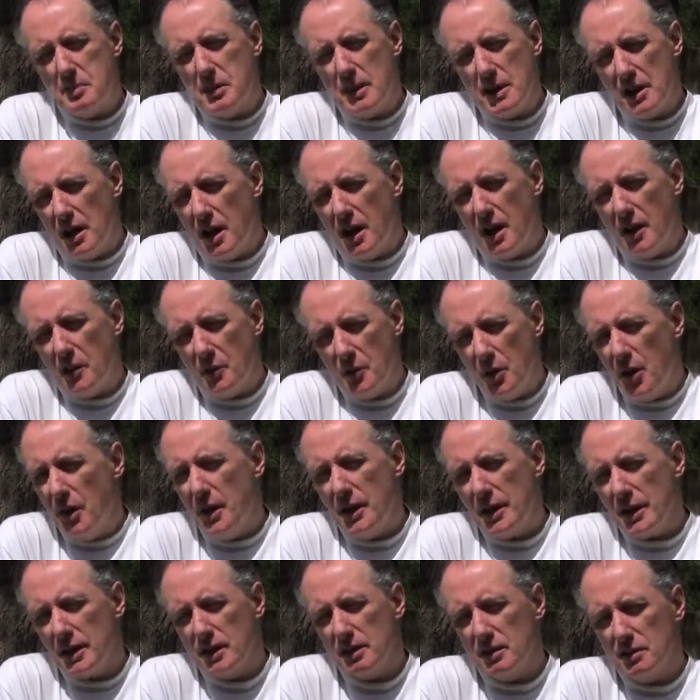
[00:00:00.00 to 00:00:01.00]
It's a deeply
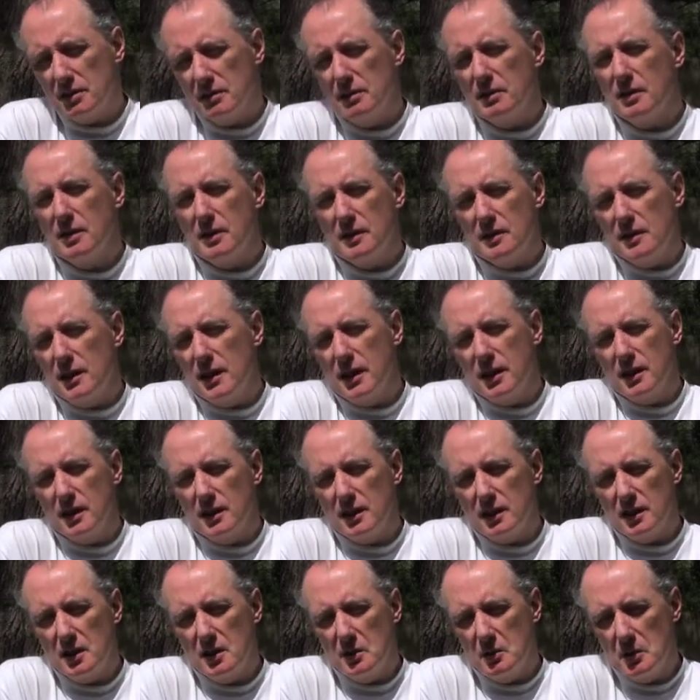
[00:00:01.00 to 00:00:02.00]
ironic thing
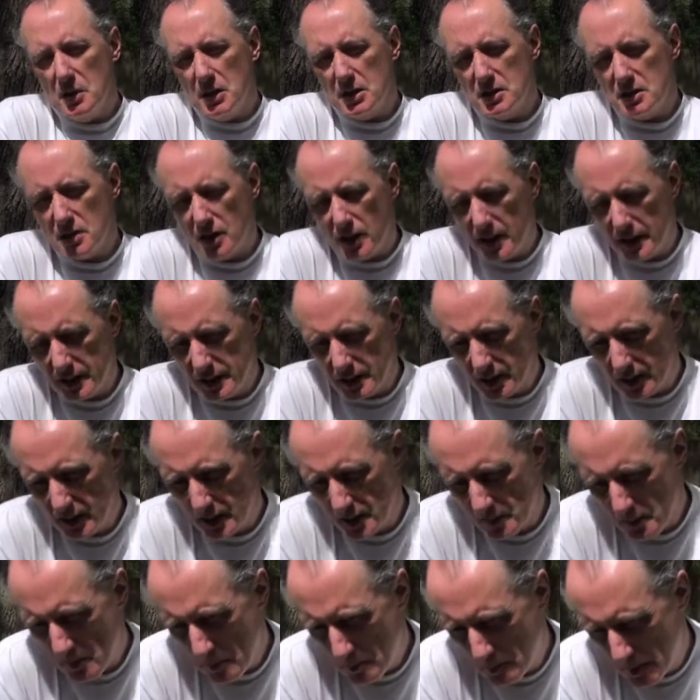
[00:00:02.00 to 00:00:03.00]
in which I
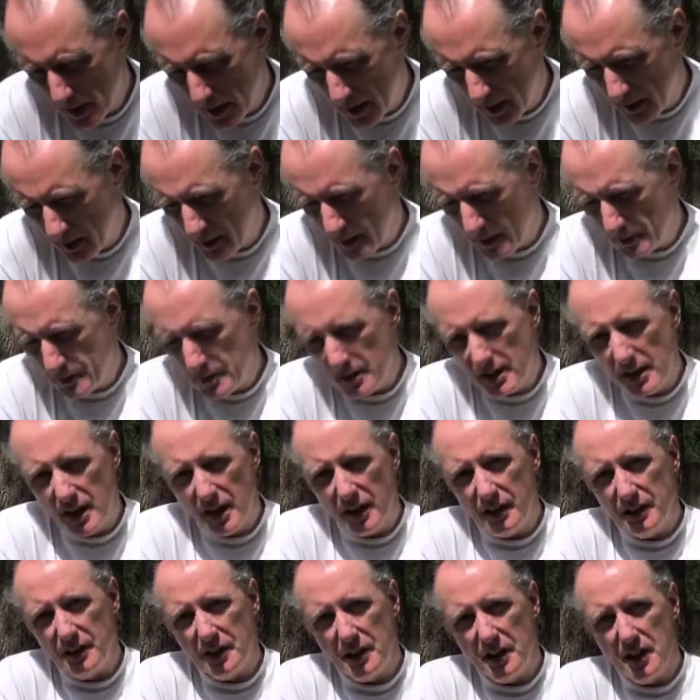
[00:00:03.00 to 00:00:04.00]
kind of appear every
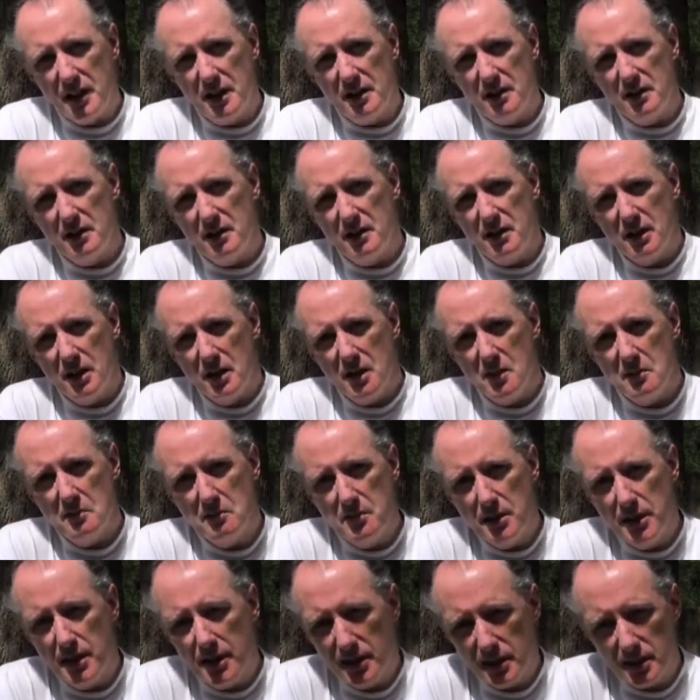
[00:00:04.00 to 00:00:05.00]
now and again
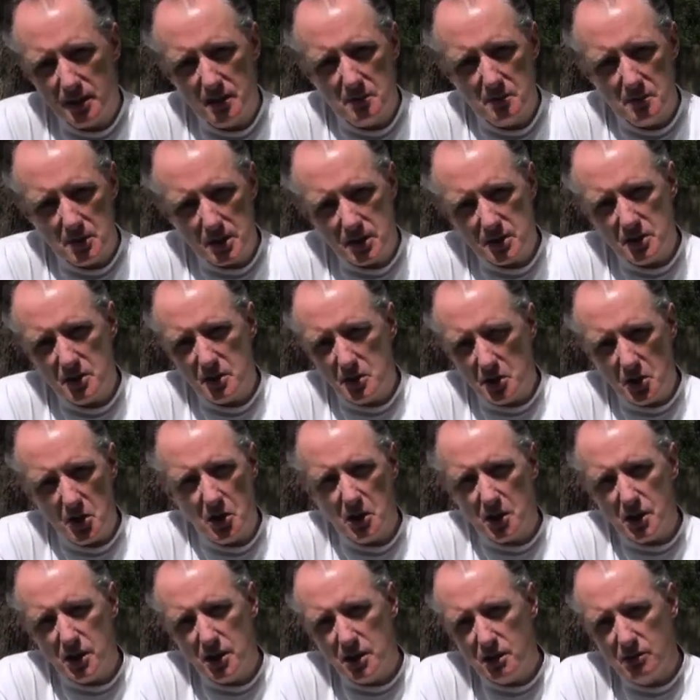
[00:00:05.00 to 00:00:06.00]
being Mr.
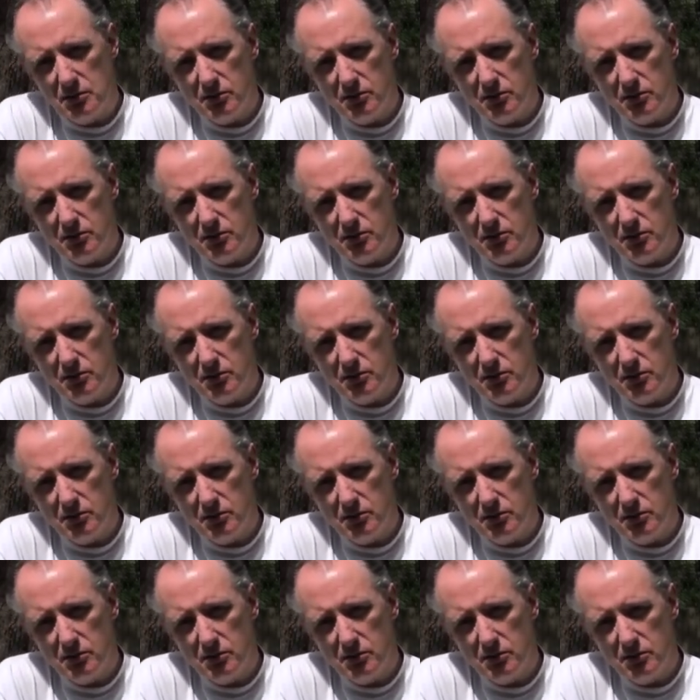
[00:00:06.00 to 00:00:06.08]
Doggy.